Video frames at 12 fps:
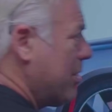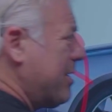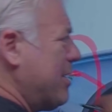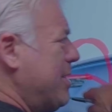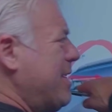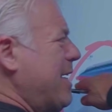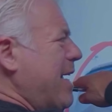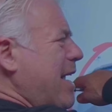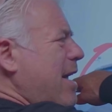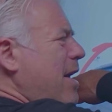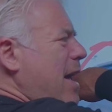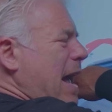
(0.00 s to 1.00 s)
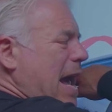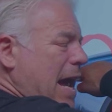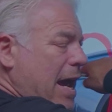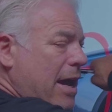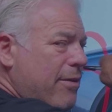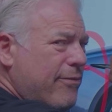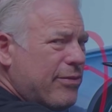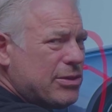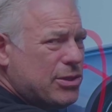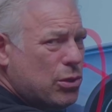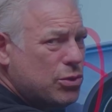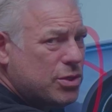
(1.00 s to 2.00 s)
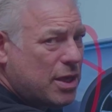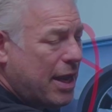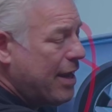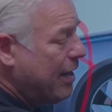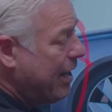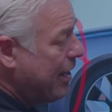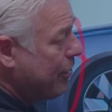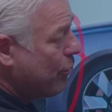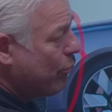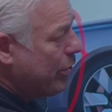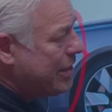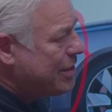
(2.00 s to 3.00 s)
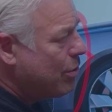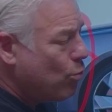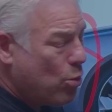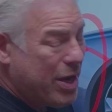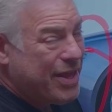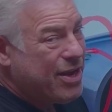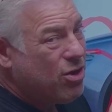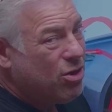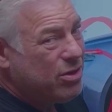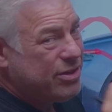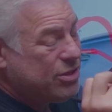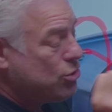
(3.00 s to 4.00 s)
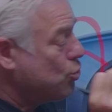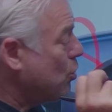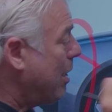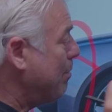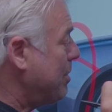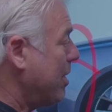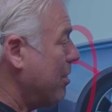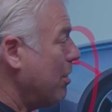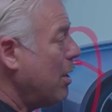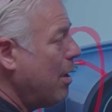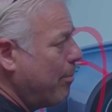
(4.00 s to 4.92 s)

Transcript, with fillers: start to see ever so slightly the reason why they call it a drop tail.